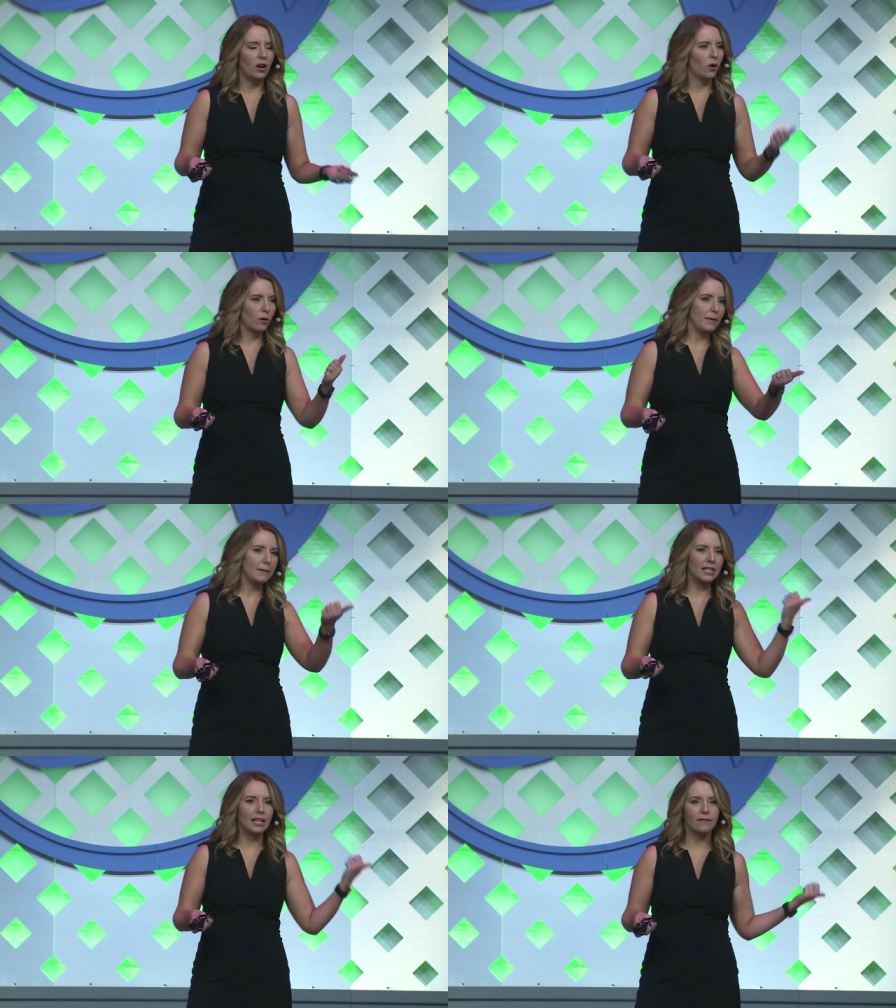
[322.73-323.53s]
Or
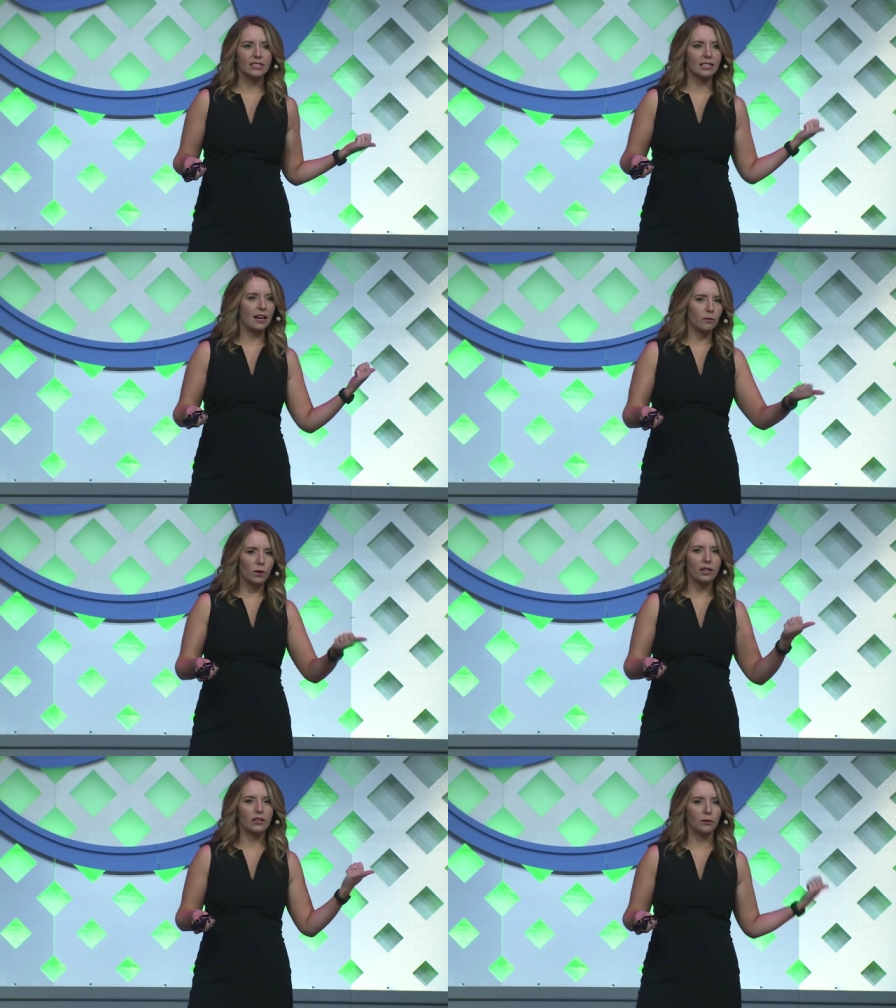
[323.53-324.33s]
maybe they've assigned
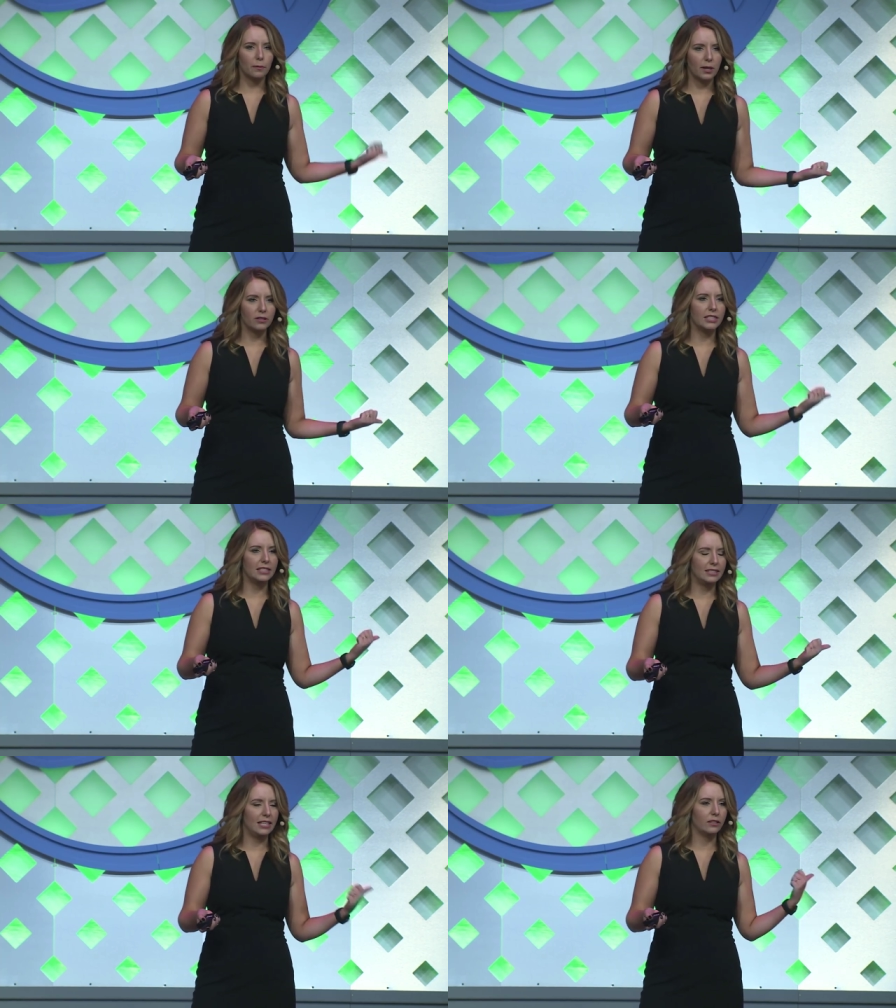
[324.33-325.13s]
one other
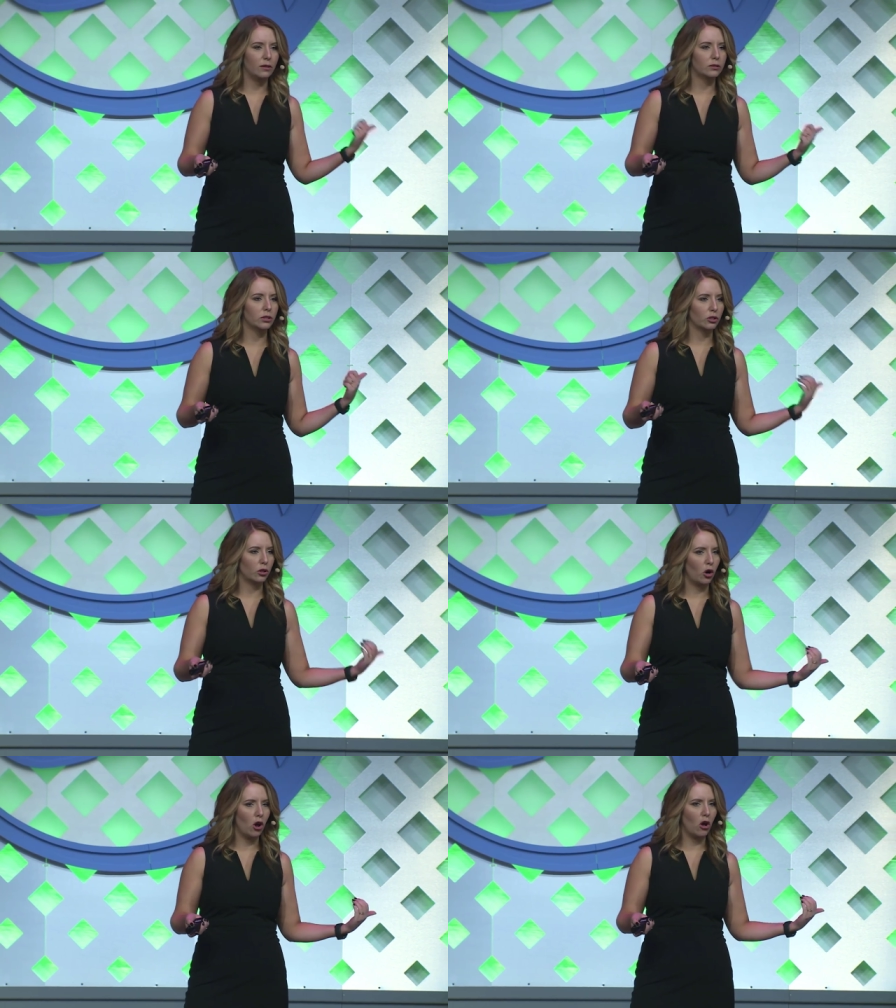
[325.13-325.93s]
person to take notes on the
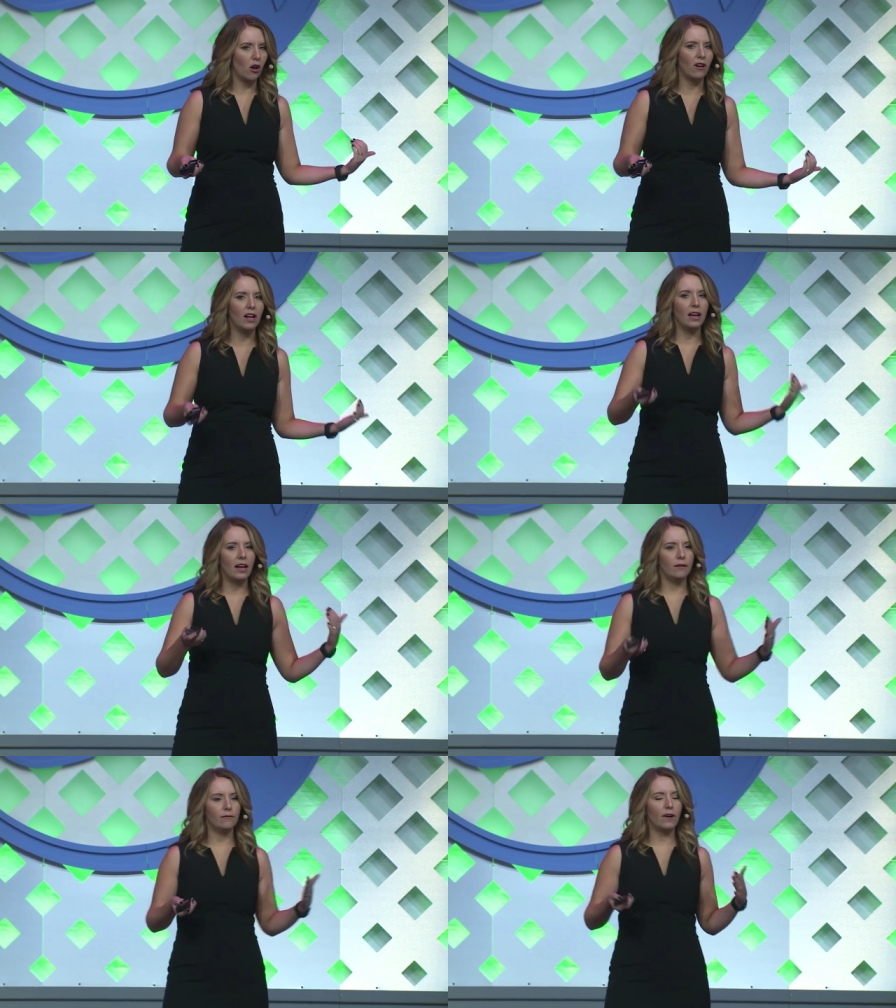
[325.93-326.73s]
call,
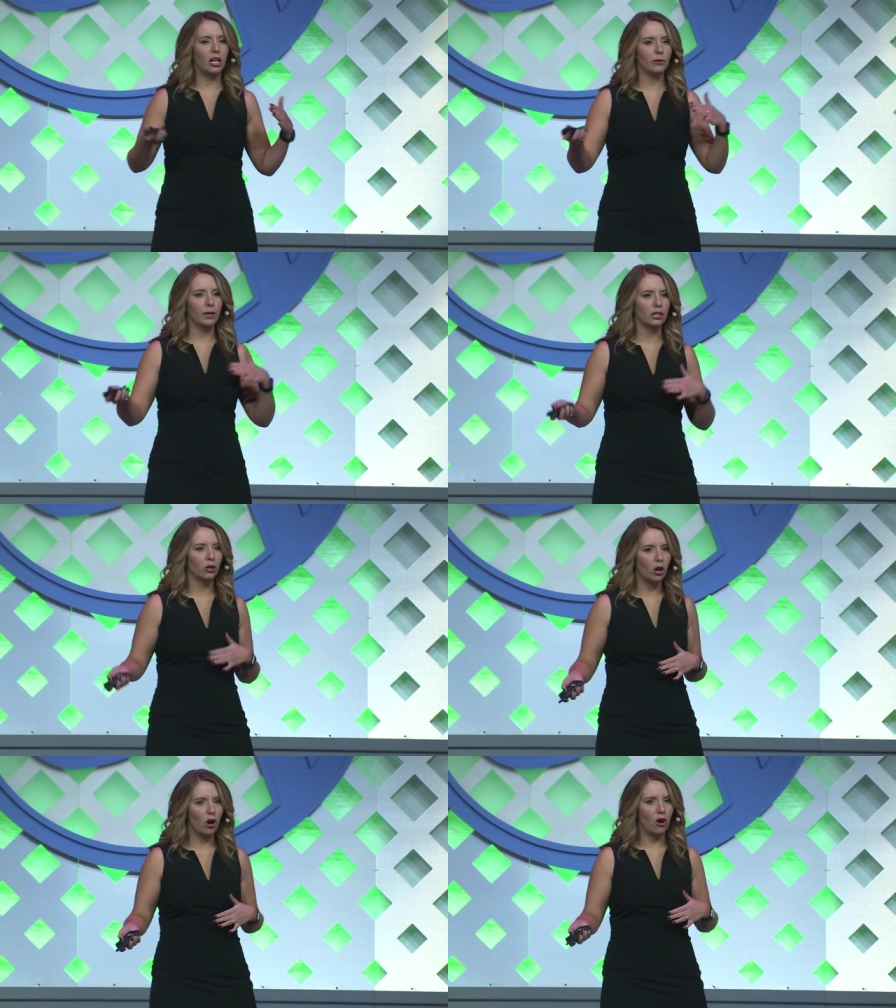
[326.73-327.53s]
and following the
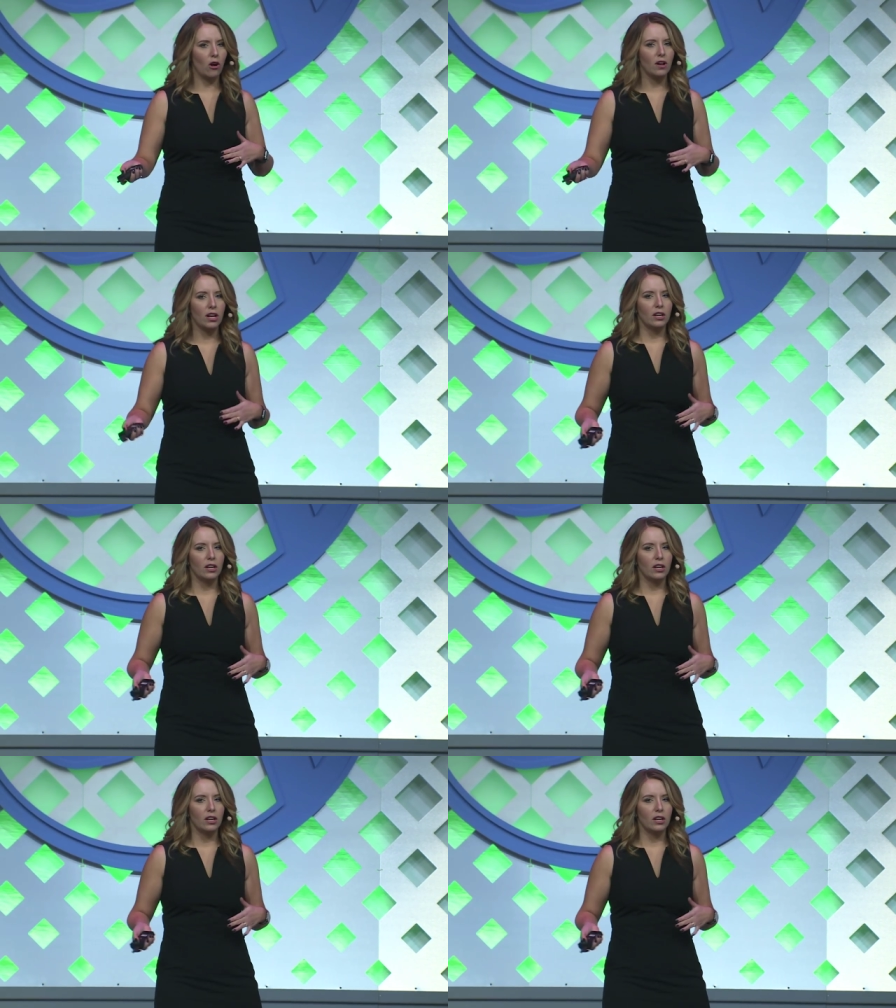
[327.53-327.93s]
call,